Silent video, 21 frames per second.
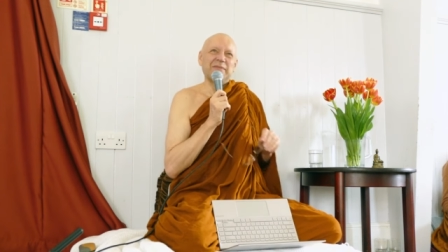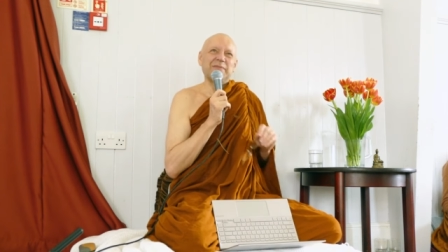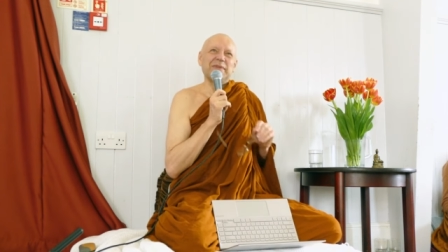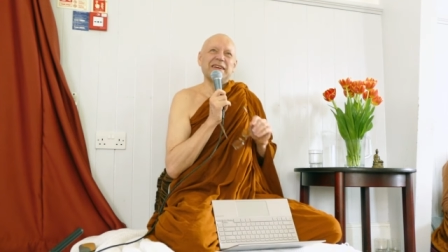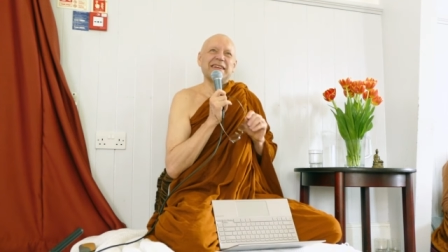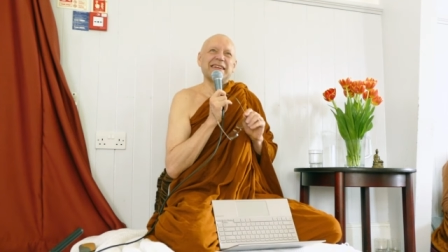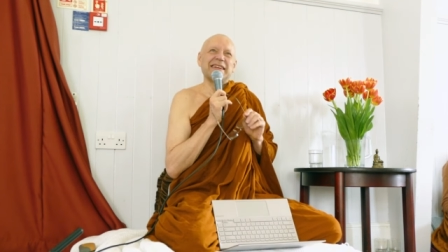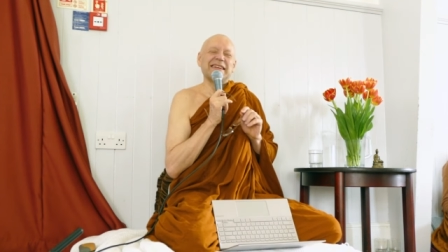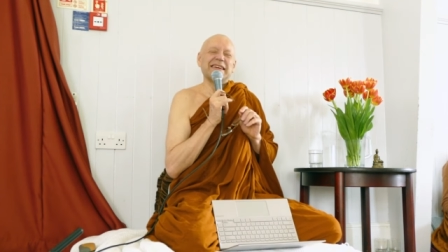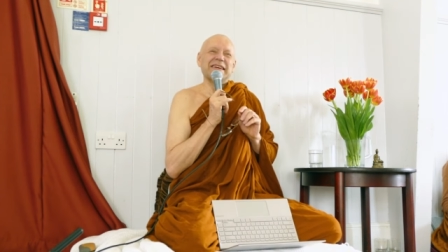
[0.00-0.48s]

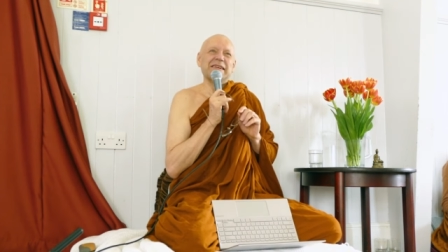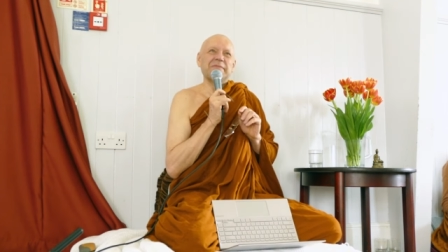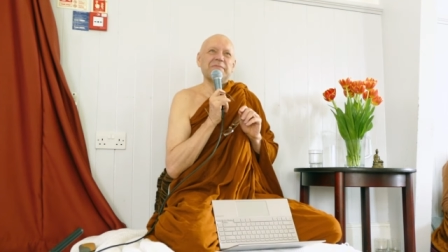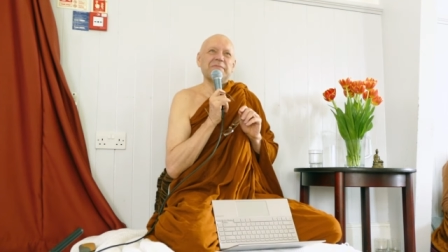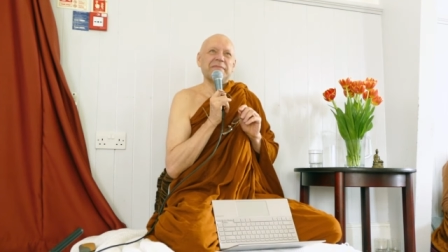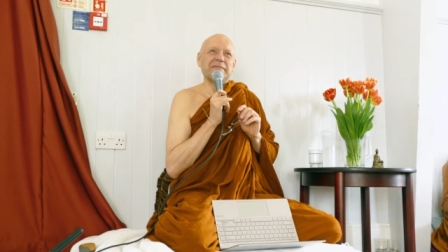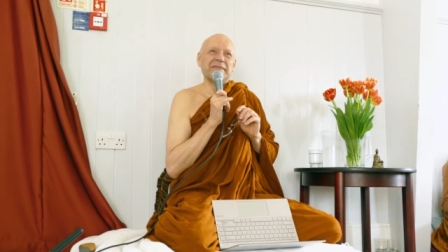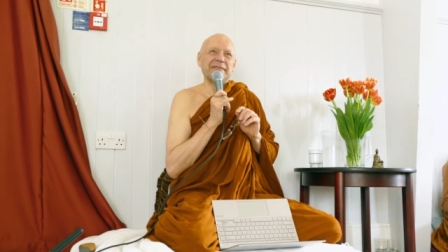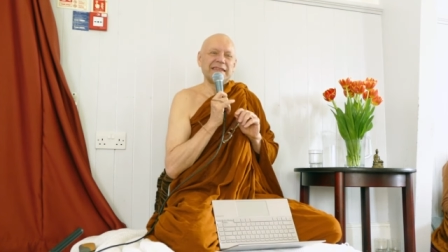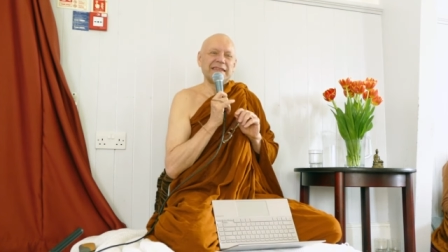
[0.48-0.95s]
but
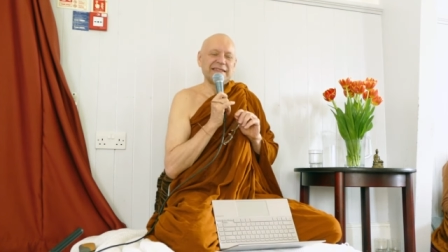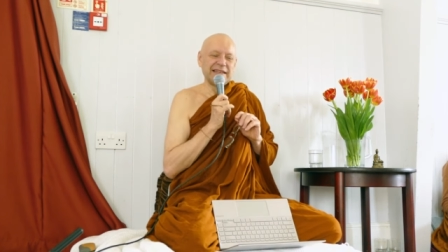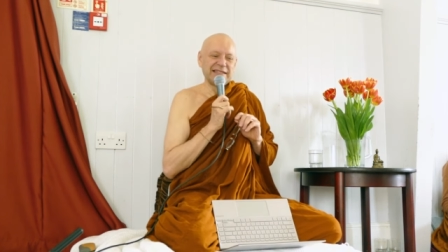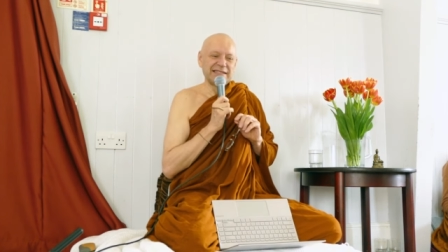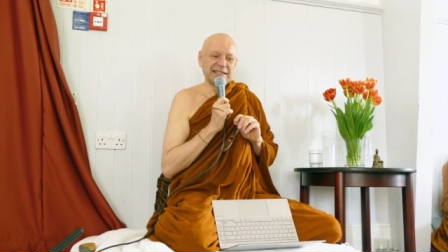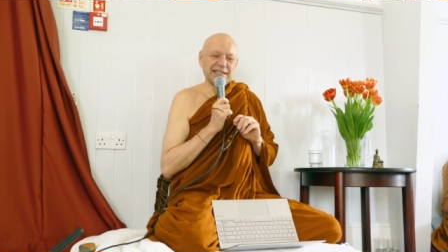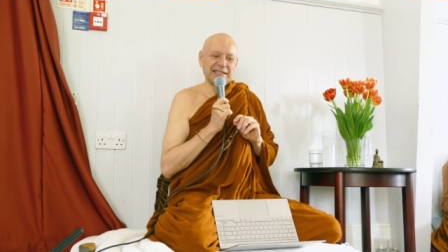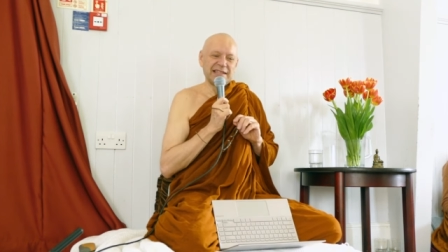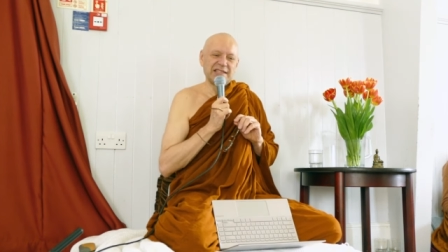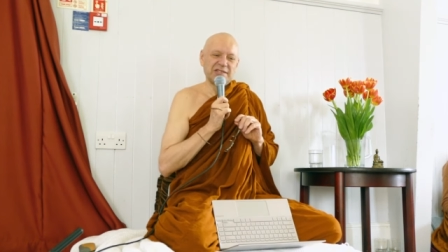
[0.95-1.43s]
um,
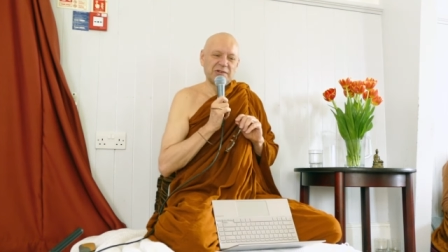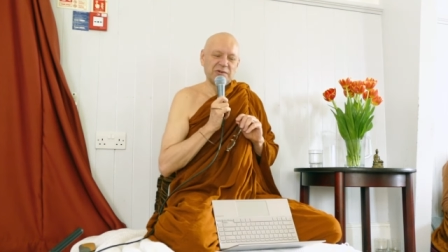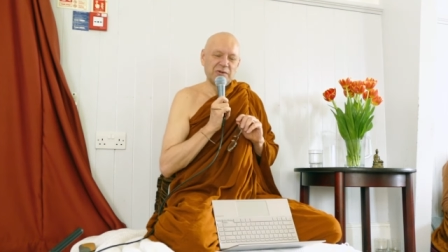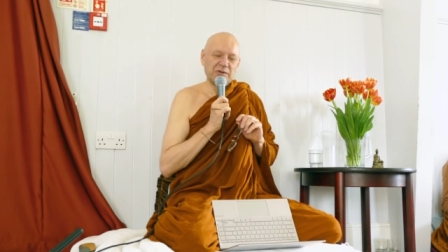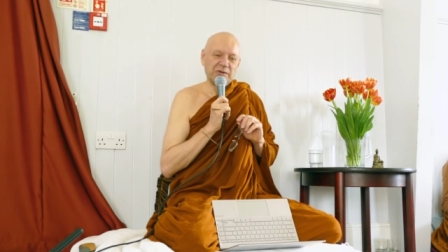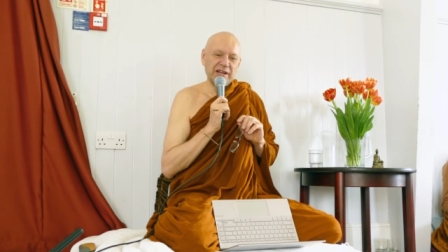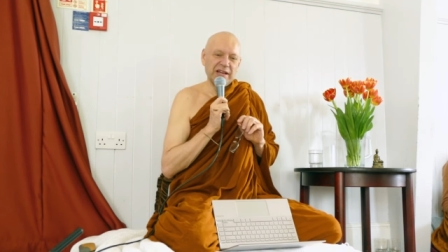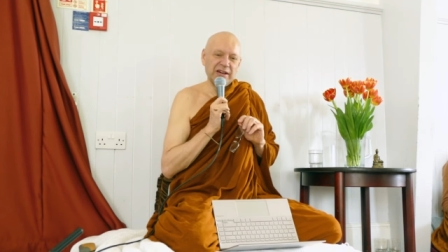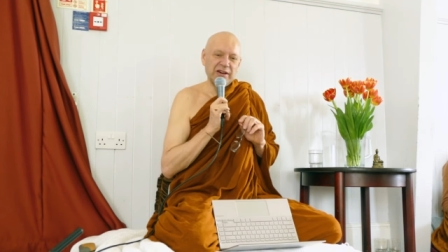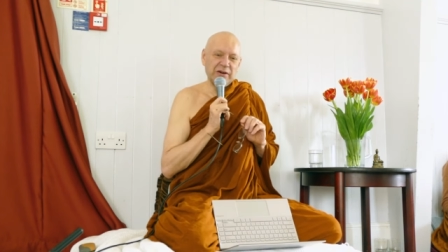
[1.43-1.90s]
this is the
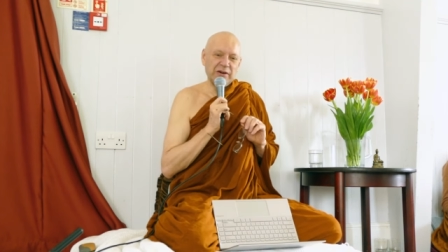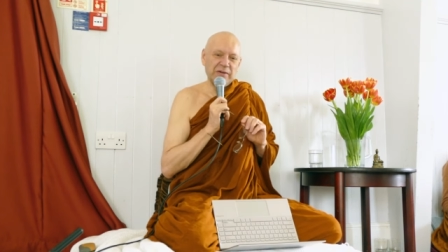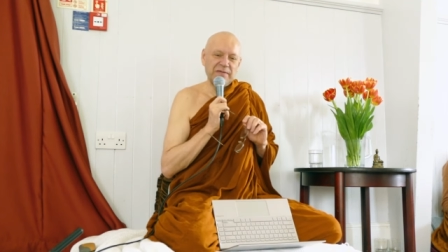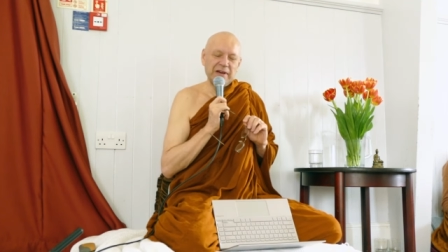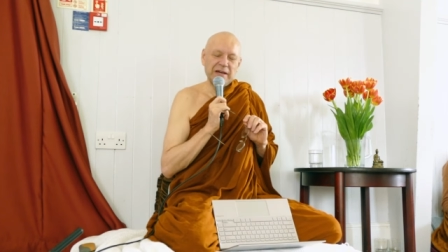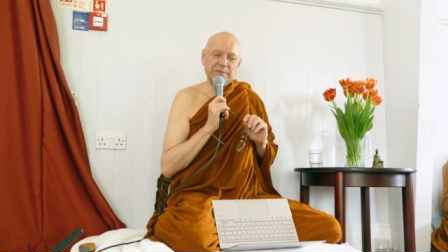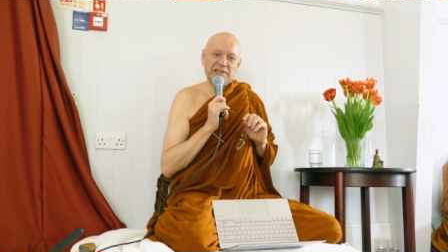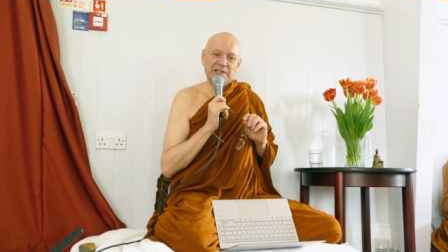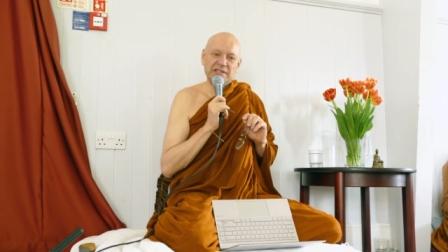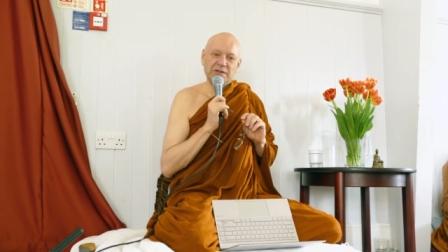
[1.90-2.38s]
story of
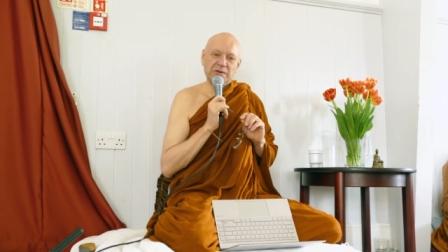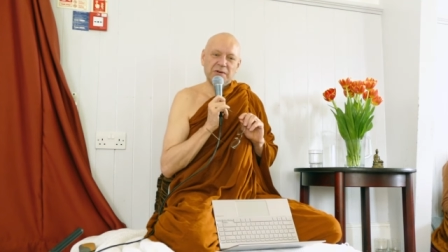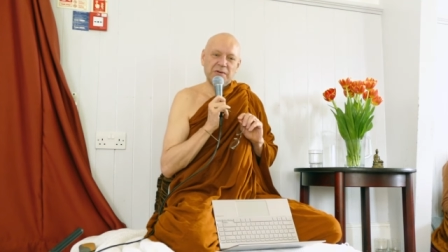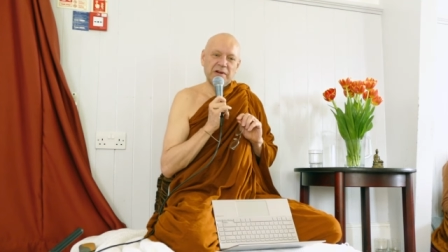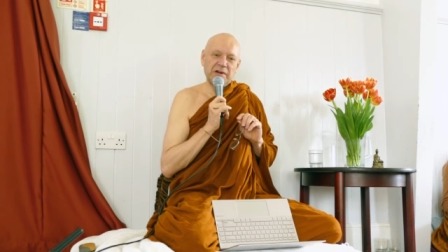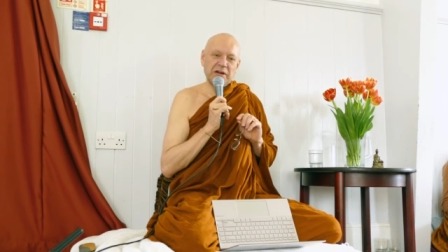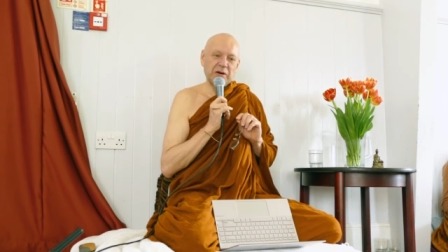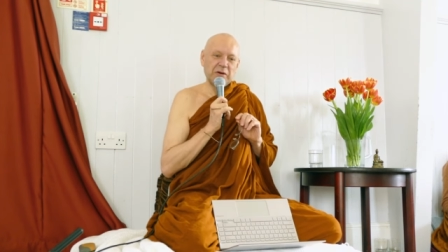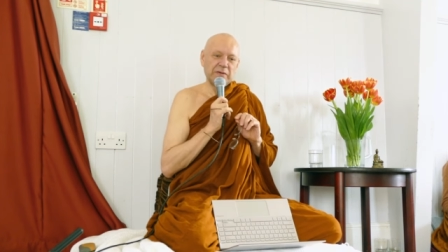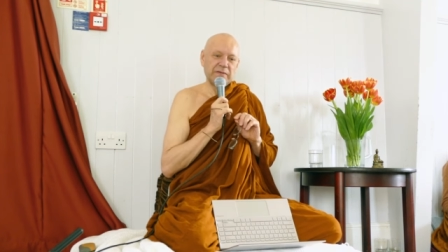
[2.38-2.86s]
famous
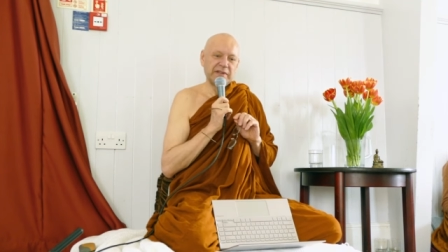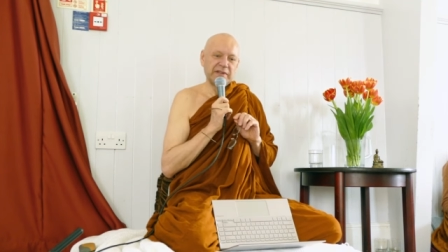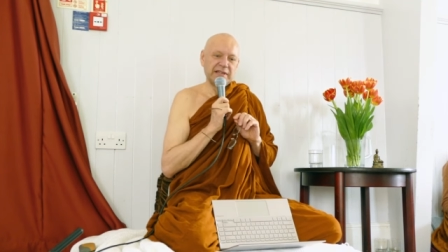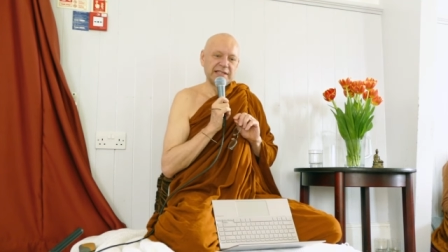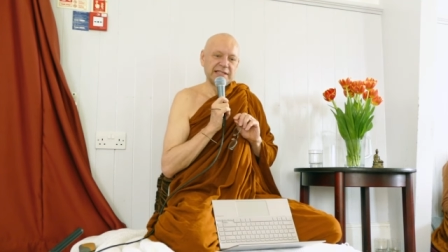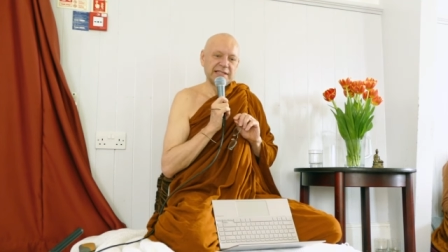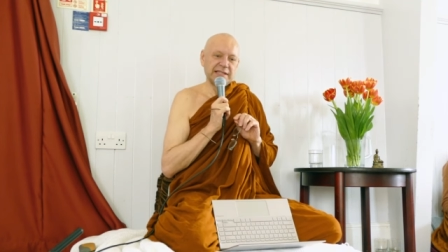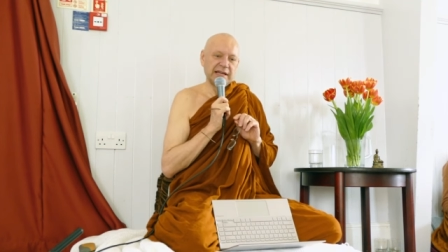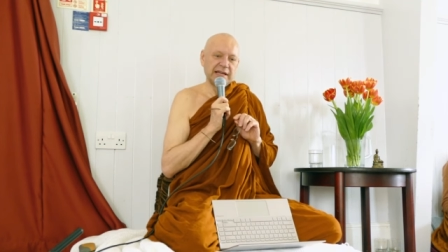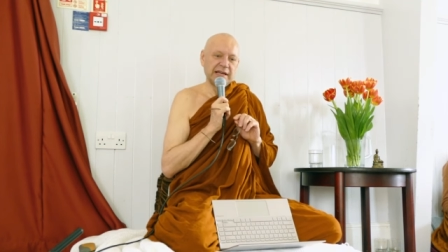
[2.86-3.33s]
story of
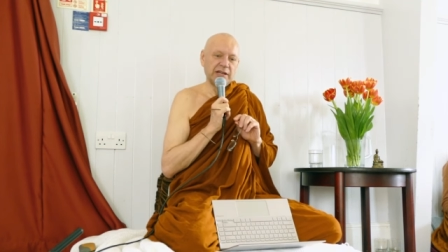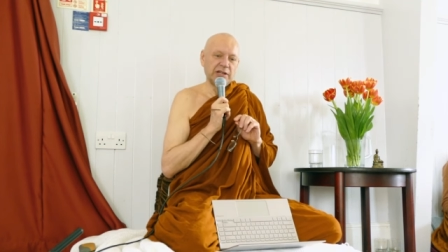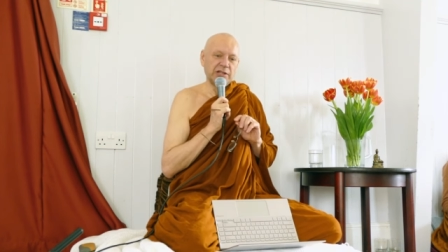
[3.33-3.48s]
this uh,